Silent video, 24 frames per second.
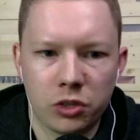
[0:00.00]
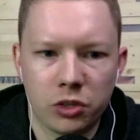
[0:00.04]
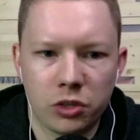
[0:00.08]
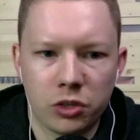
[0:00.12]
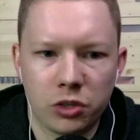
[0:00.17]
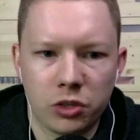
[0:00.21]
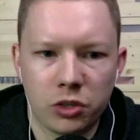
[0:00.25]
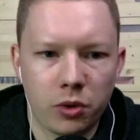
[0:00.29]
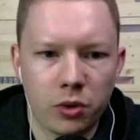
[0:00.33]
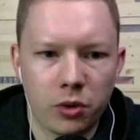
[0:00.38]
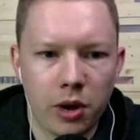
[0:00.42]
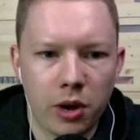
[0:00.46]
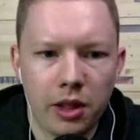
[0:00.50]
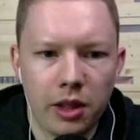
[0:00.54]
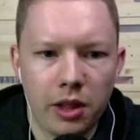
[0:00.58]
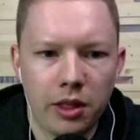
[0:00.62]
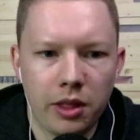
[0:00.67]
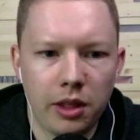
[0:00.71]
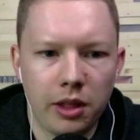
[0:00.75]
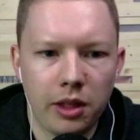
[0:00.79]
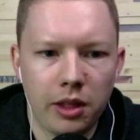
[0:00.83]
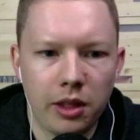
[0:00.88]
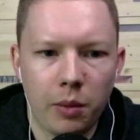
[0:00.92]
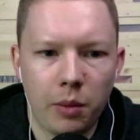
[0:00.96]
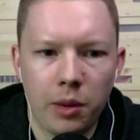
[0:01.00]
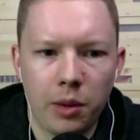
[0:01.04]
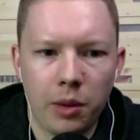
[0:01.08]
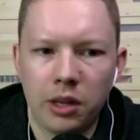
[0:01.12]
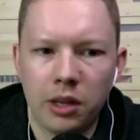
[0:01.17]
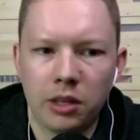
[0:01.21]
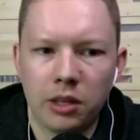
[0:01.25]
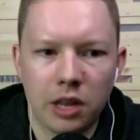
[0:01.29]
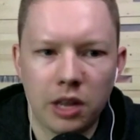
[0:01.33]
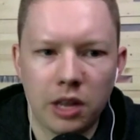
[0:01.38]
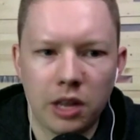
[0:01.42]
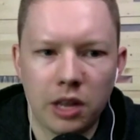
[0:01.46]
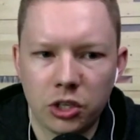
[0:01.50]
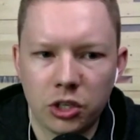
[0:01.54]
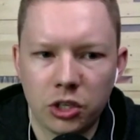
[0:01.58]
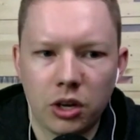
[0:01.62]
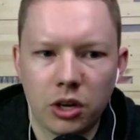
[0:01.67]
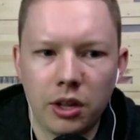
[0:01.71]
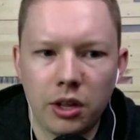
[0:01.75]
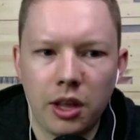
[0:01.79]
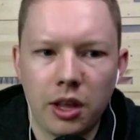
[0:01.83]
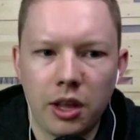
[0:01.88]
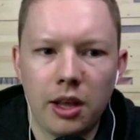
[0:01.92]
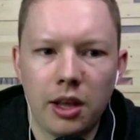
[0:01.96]
Is there anything that we didn't touch on
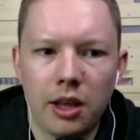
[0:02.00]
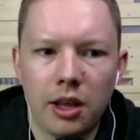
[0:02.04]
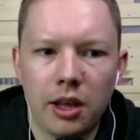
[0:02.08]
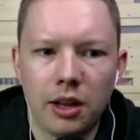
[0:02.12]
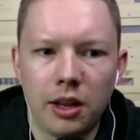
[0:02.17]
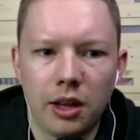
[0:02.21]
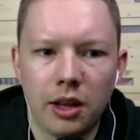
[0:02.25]
yet?